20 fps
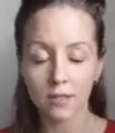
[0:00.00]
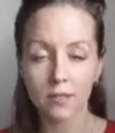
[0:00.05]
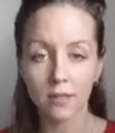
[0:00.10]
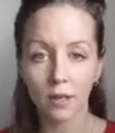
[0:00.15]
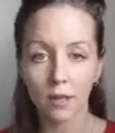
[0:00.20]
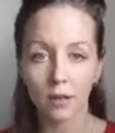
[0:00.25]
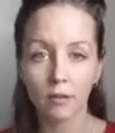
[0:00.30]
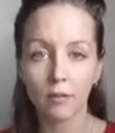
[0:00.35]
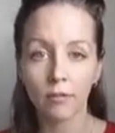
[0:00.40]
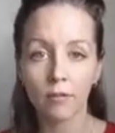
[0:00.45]

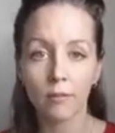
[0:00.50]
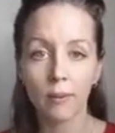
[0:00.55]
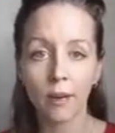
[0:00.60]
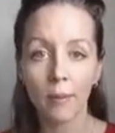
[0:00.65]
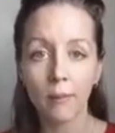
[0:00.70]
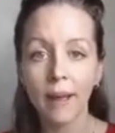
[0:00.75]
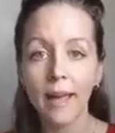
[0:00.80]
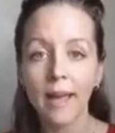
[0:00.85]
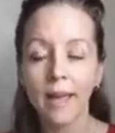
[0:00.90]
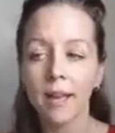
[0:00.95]
of my
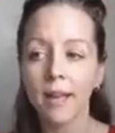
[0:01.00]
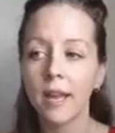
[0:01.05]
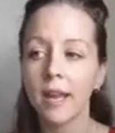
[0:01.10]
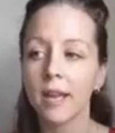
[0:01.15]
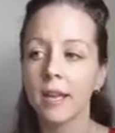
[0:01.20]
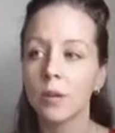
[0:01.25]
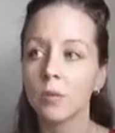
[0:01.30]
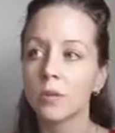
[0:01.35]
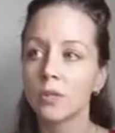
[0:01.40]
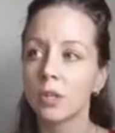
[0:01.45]
weight. And
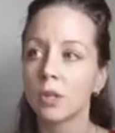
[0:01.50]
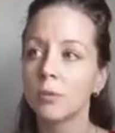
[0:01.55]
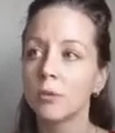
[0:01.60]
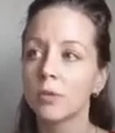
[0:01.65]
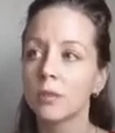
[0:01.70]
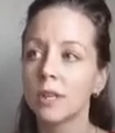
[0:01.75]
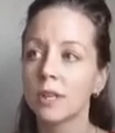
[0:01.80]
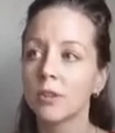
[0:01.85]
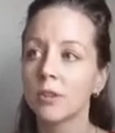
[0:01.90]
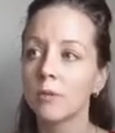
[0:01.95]
it was almost
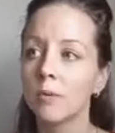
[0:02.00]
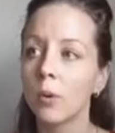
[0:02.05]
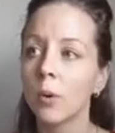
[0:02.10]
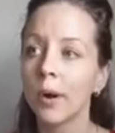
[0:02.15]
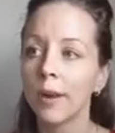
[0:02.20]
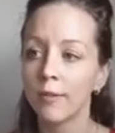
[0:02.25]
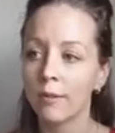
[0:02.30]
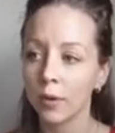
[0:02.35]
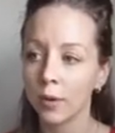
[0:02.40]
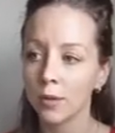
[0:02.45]
like the more I
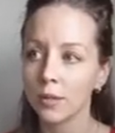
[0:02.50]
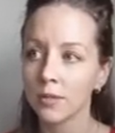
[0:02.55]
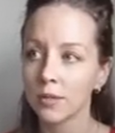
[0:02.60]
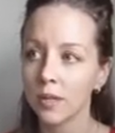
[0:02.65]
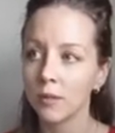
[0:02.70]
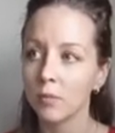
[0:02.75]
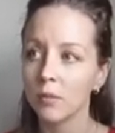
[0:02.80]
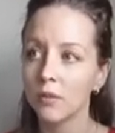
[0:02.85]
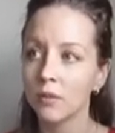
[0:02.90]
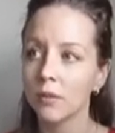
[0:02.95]
focused
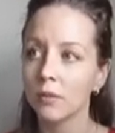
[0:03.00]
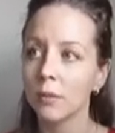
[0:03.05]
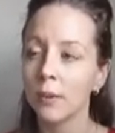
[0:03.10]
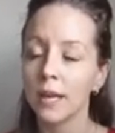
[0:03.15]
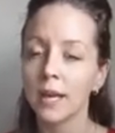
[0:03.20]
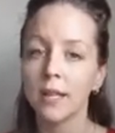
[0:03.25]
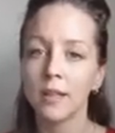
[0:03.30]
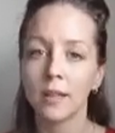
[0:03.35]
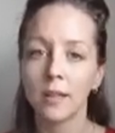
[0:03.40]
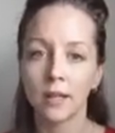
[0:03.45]
on the
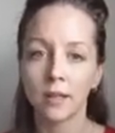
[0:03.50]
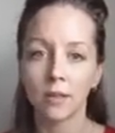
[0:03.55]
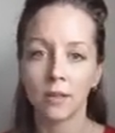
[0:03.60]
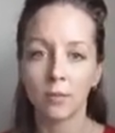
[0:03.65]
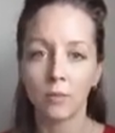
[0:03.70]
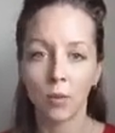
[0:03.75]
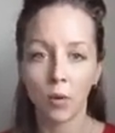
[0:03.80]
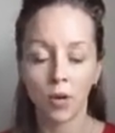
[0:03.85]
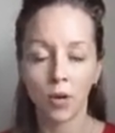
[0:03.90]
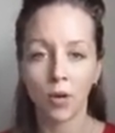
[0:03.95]
weight, like the
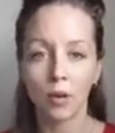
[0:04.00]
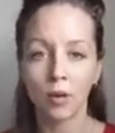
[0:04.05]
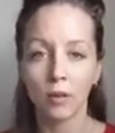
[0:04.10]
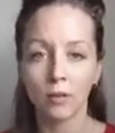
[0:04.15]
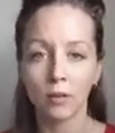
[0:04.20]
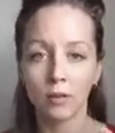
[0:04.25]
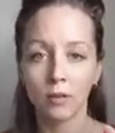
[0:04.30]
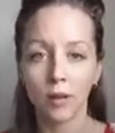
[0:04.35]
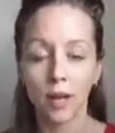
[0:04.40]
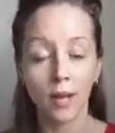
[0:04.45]
more
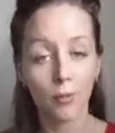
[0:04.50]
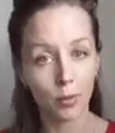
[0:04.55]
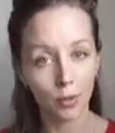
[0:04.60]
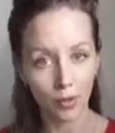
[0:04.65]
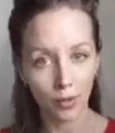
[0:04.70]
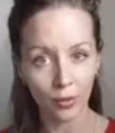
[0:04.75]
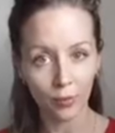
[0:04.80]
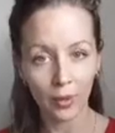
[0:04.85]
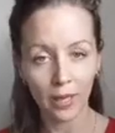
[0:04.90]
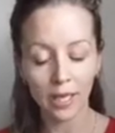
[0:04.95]
I put
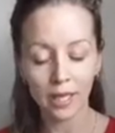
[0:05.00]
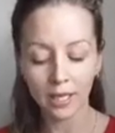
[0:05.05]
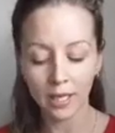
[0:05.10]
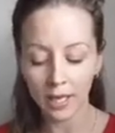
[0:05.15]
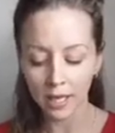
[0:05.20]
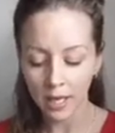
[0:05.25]
on weight.